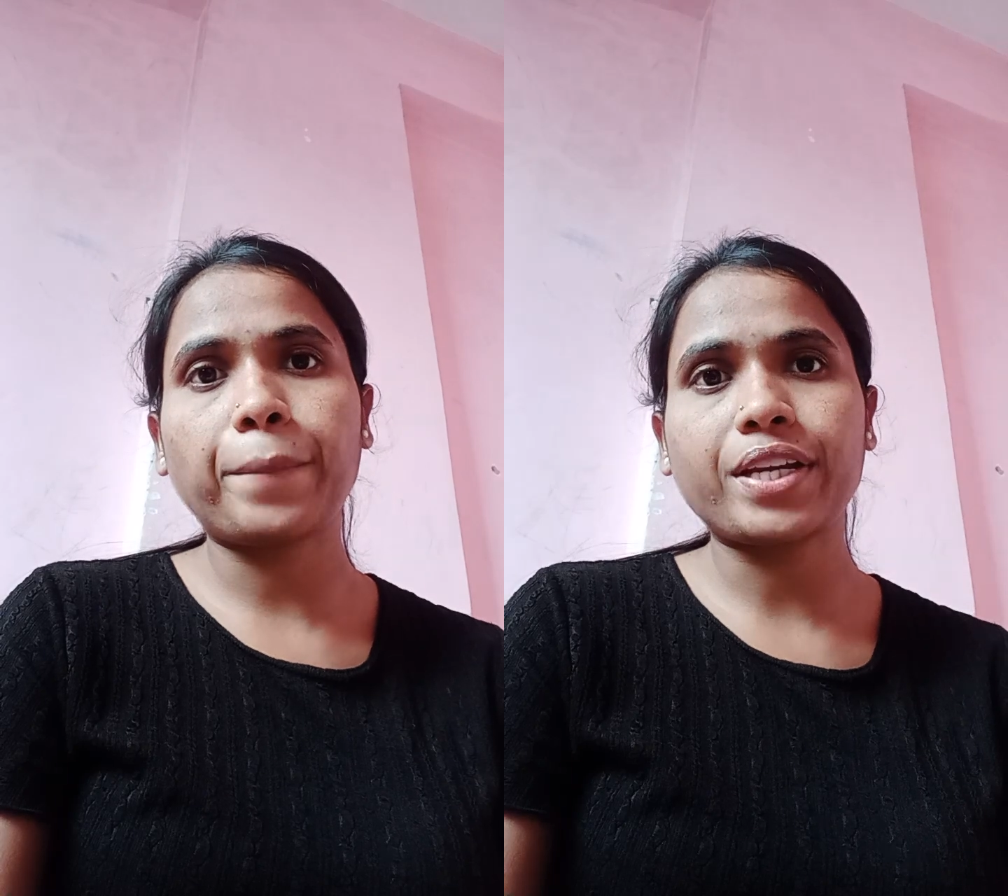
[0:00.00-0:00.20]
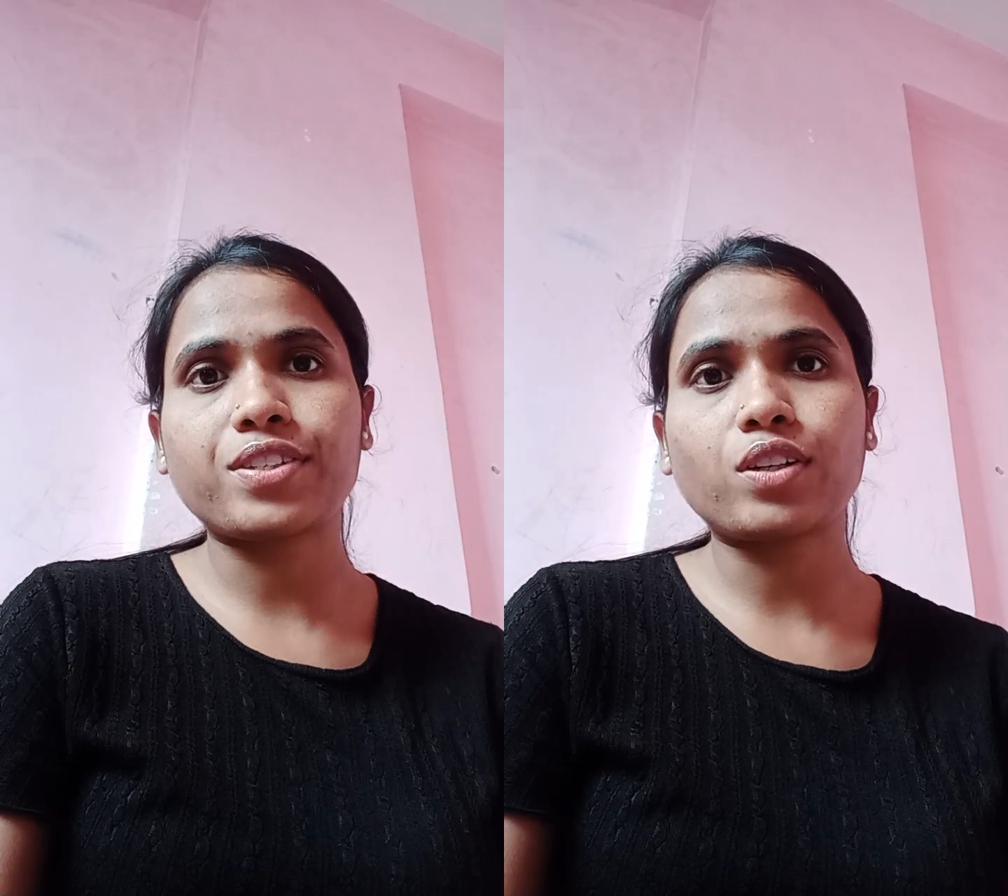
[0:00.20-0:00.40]

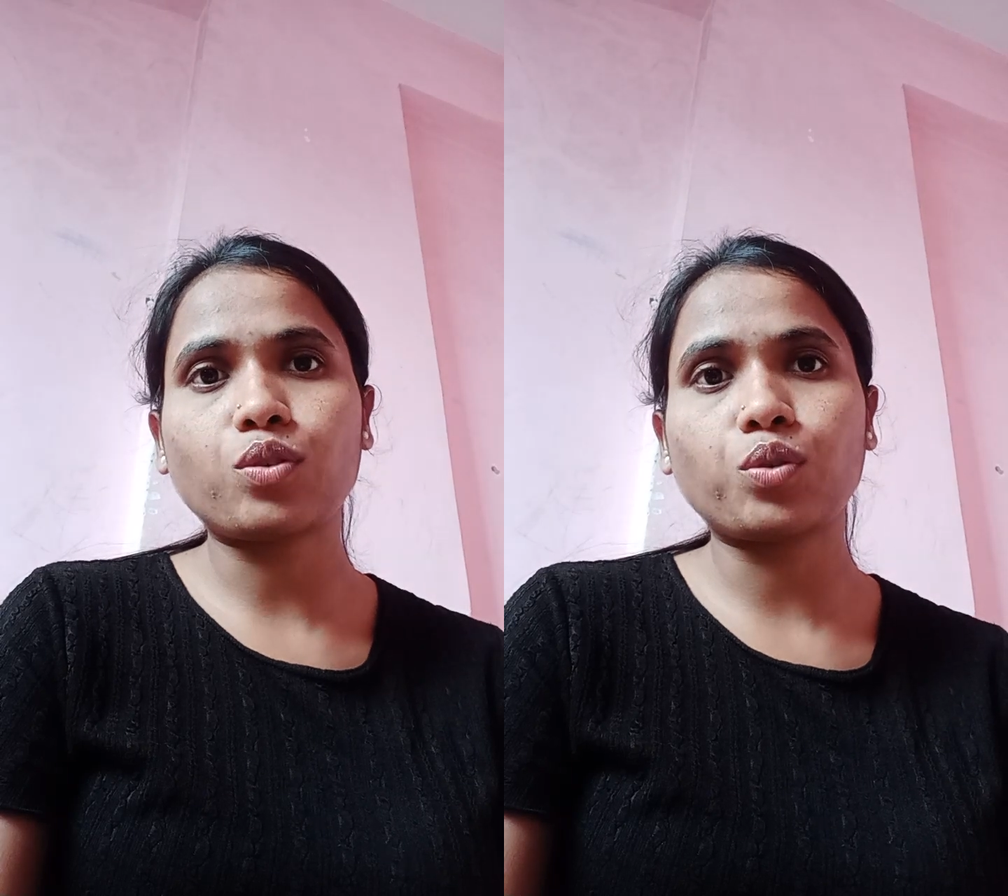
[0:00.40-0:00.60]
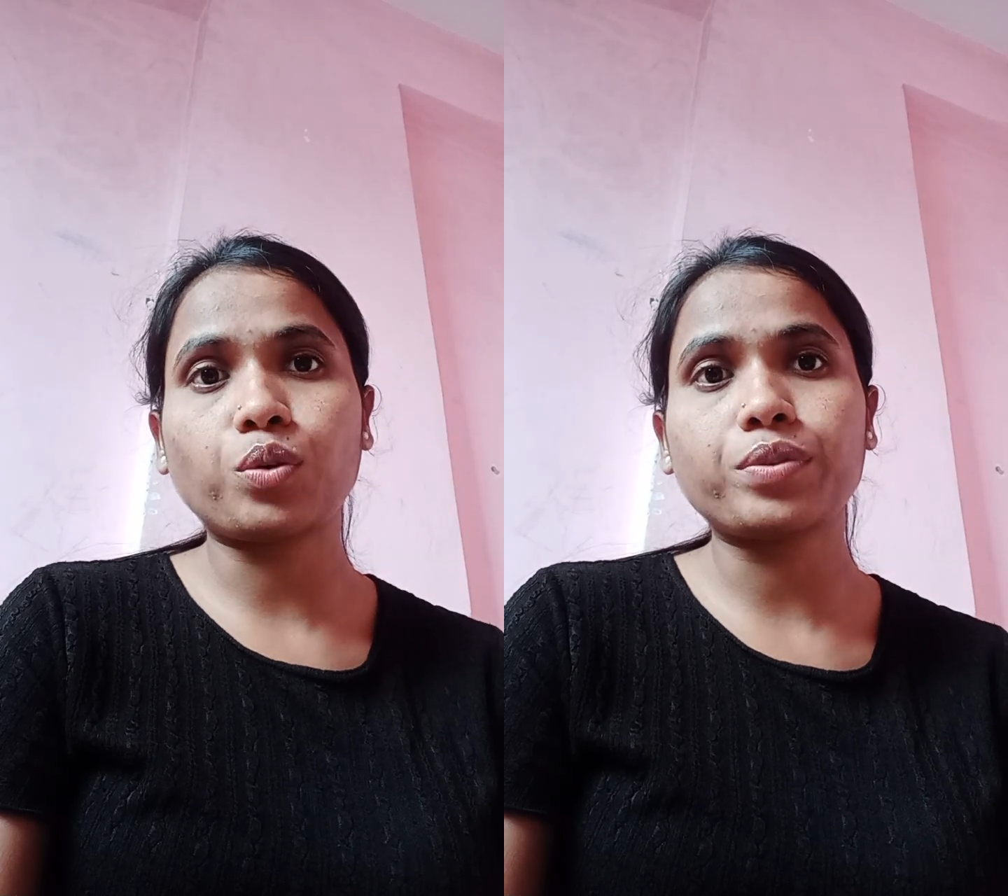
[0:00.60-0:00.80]
patient
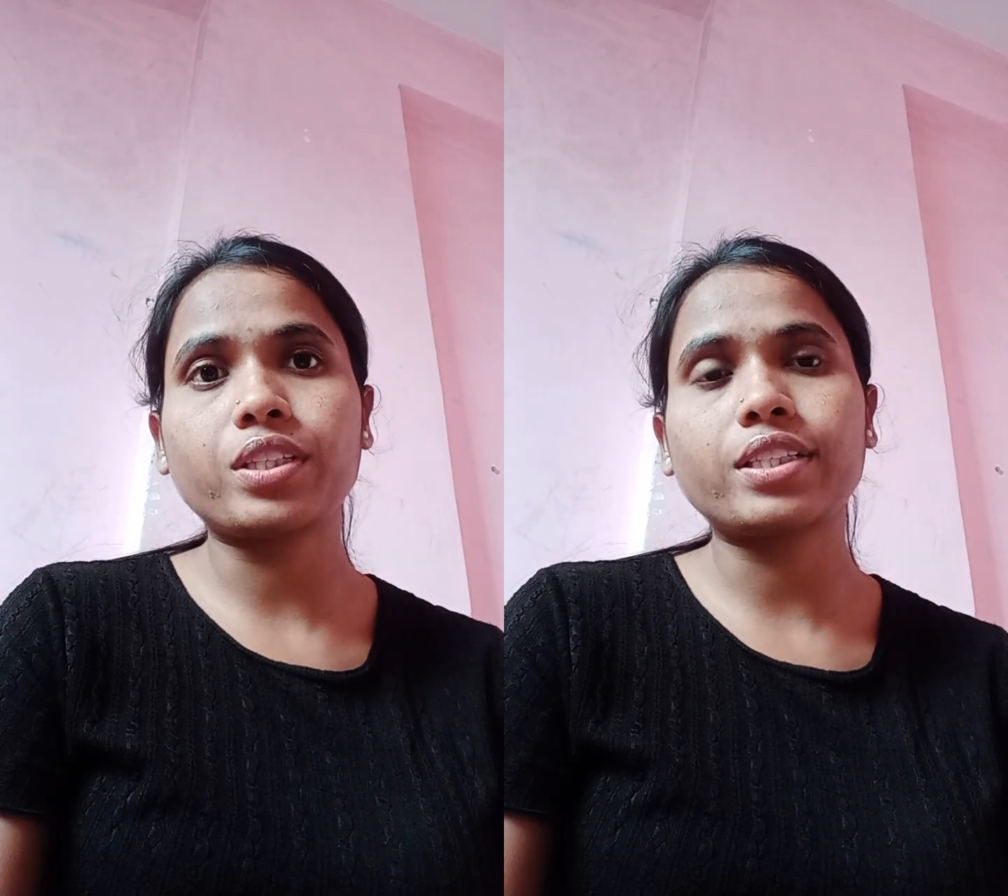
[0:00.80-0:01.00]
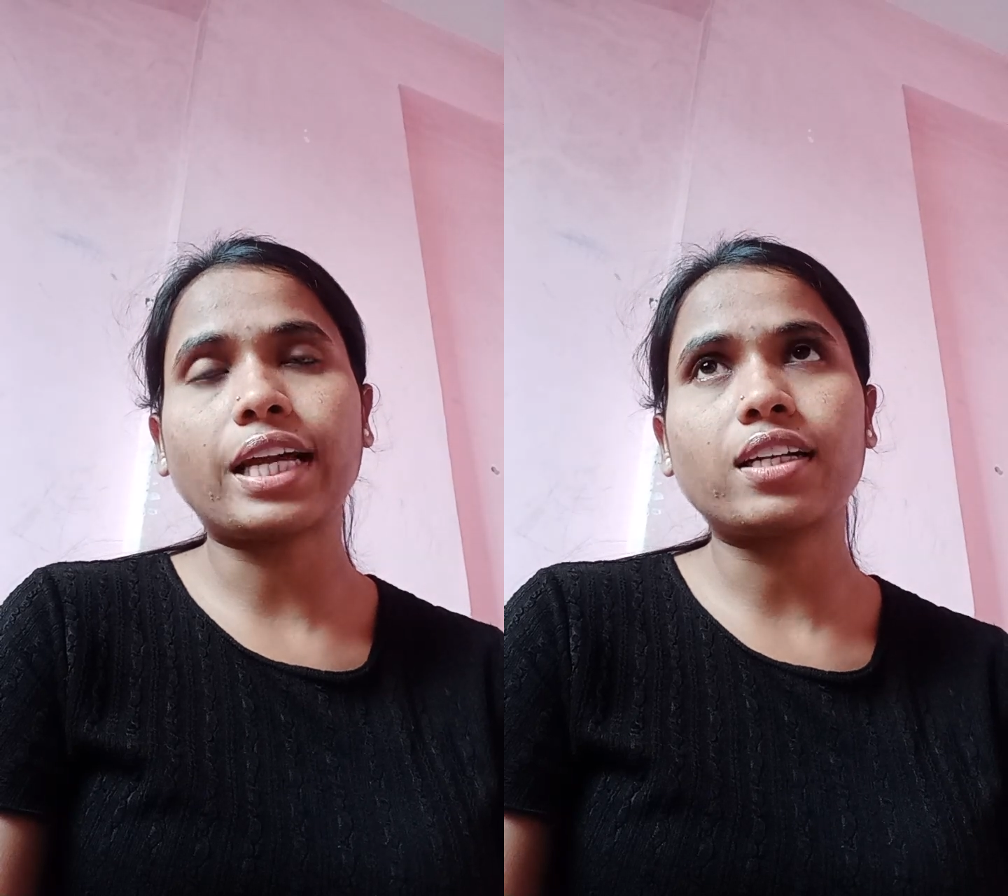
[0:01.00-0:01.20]
groups
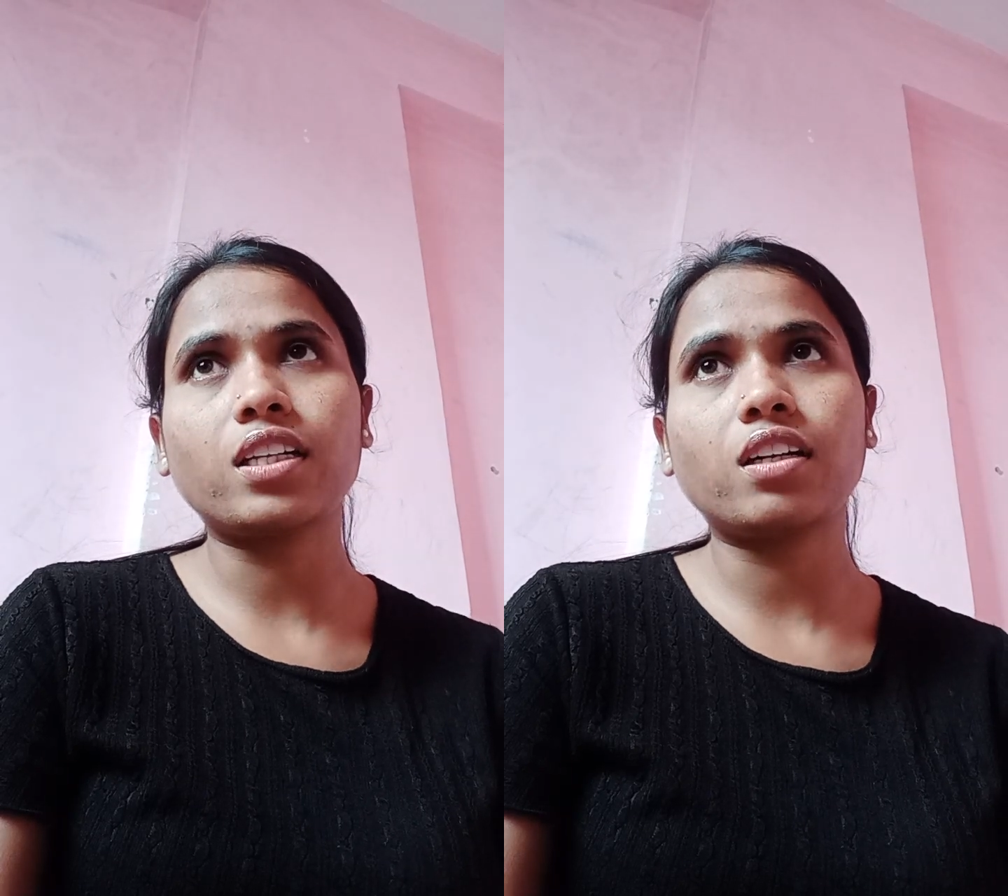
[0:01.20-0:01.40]
that